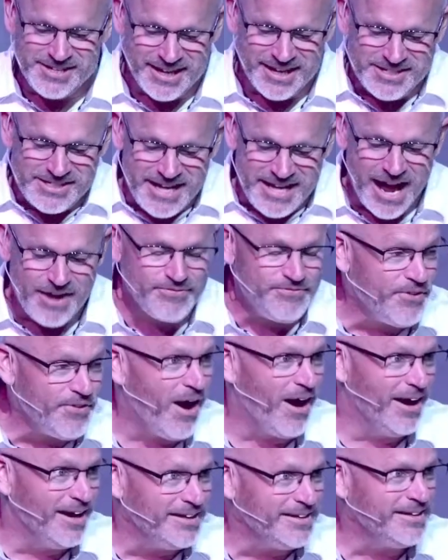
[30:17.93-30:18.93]
See, it's not
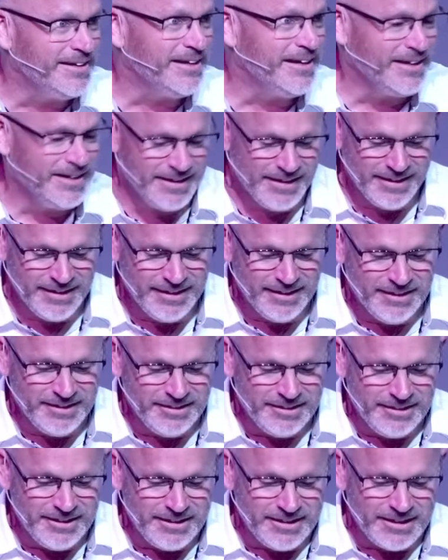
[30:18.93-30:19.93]
fun
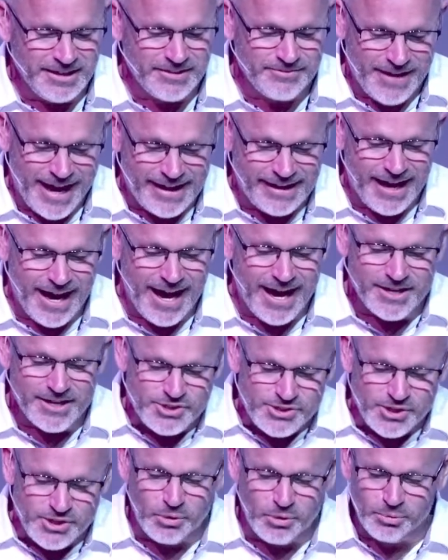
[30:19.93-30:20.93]
if I
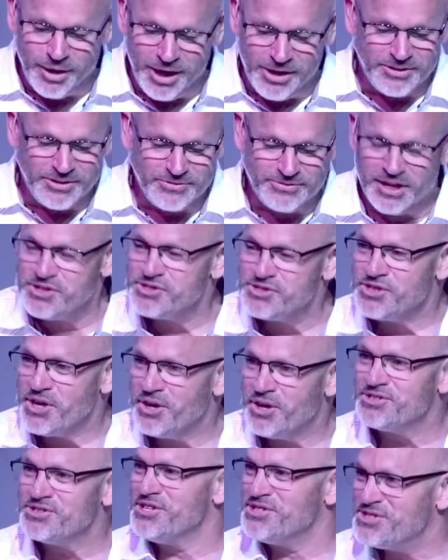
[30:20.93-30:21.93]
hide so well that they
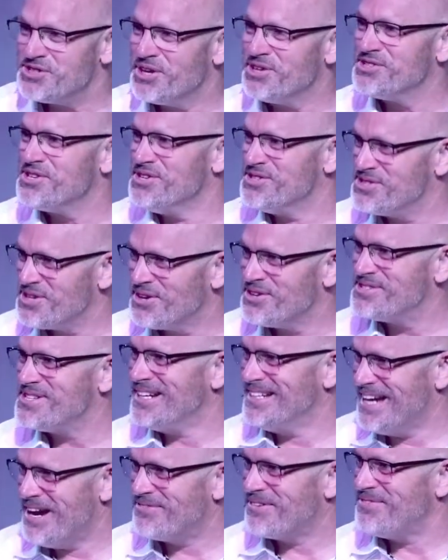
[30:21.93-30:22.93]
search and search and
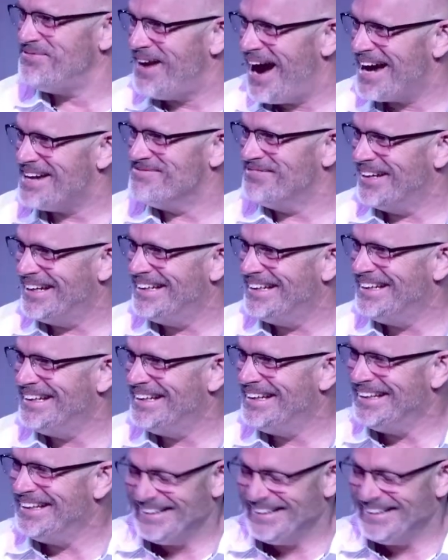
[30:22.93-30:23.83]
search and never find me.